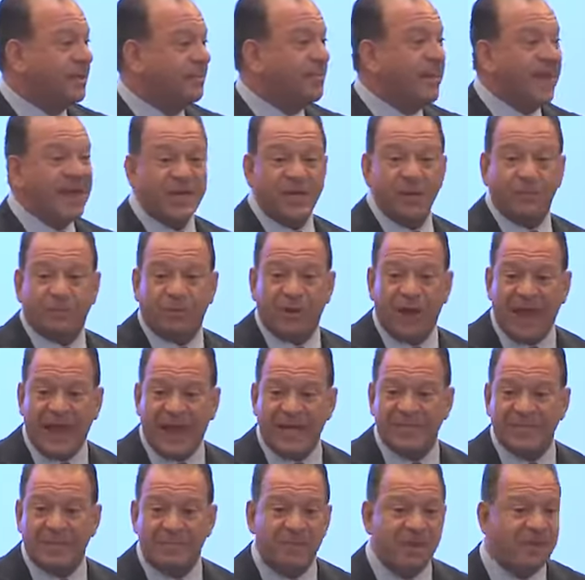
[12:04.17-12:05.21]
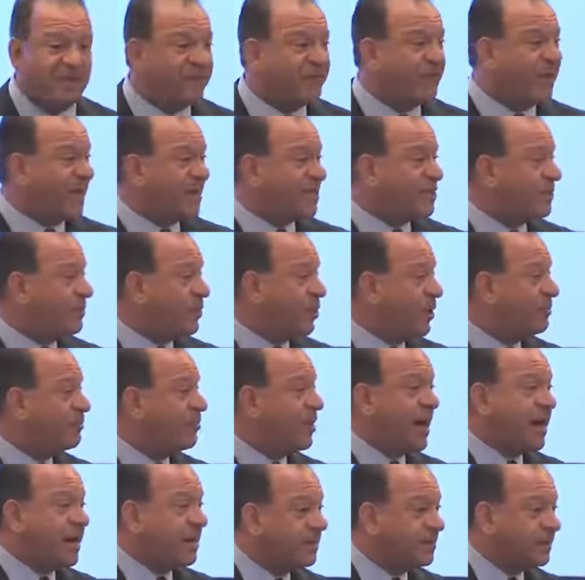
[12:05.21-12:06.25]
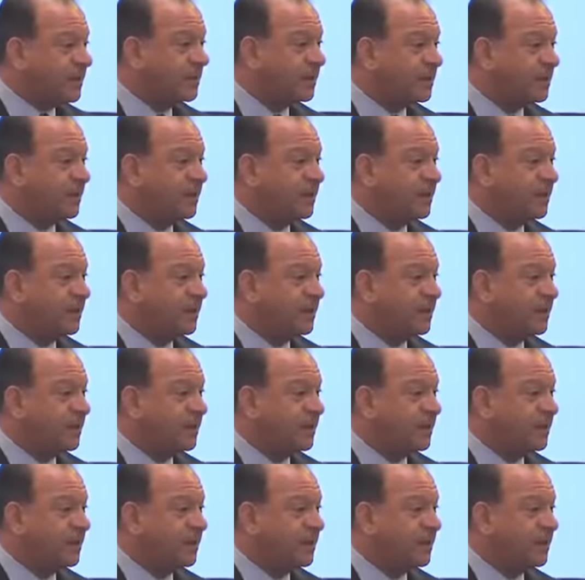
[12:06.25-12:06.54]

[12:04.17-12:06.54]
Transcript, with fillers: Make your plans and be flexible and break them.